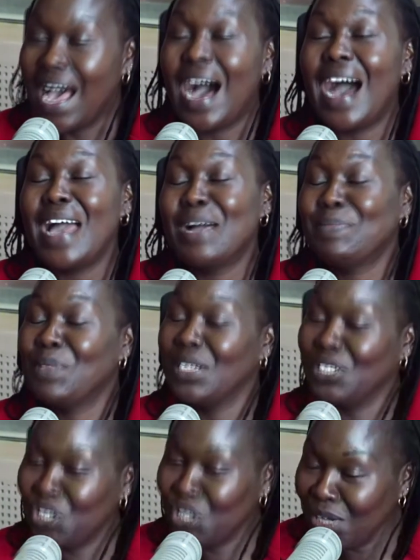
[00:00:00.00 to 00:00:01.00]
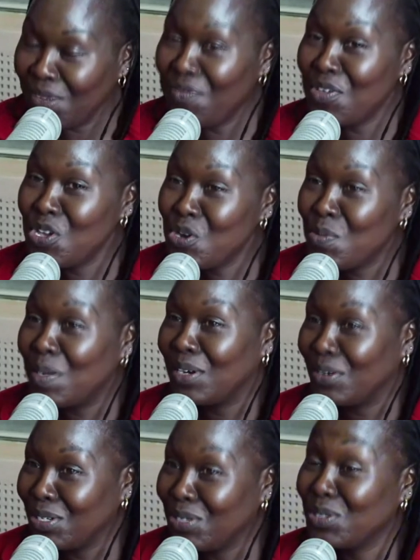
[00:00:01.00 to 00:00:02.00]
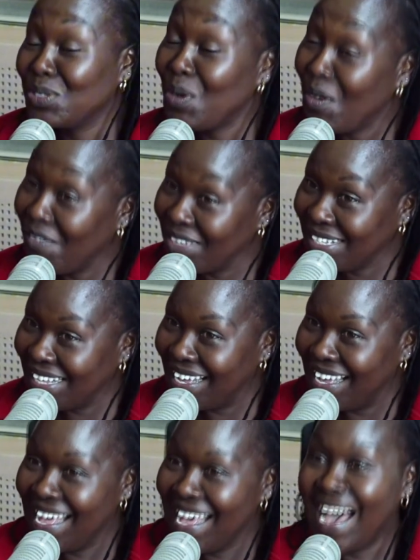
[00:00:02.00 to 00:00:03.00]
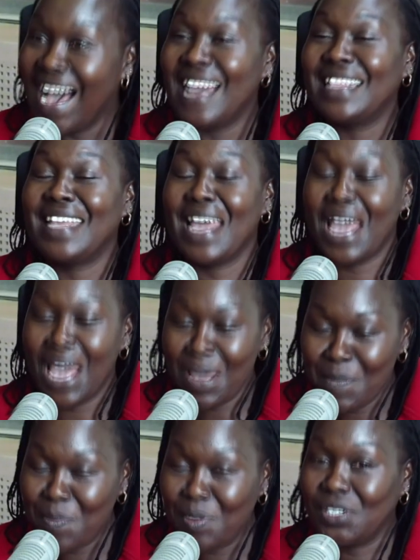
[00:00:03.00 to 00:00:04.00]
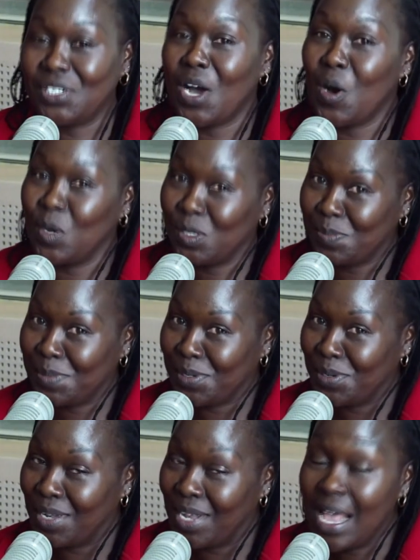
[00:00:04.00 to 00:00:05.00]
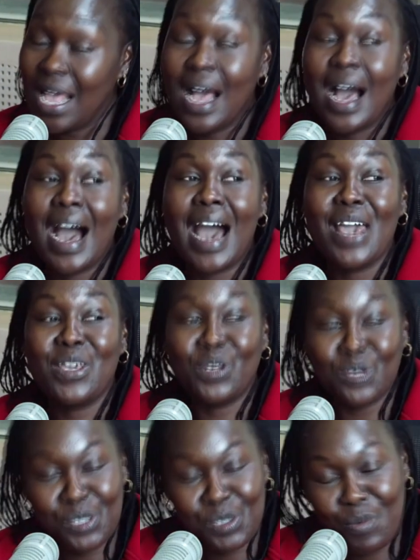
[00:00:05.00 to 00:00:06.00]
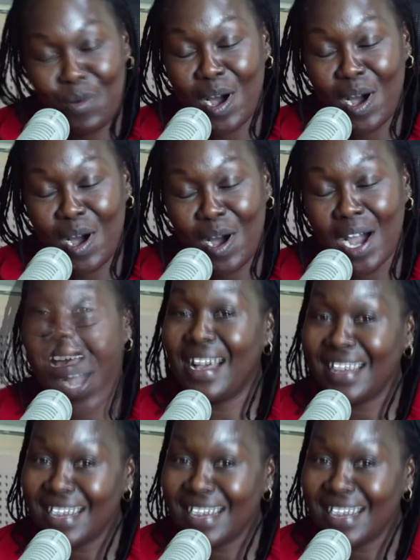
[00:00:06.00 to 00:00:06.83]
I am the Chief Human Resource Officer at the MP Shah Hospital. I used to work at the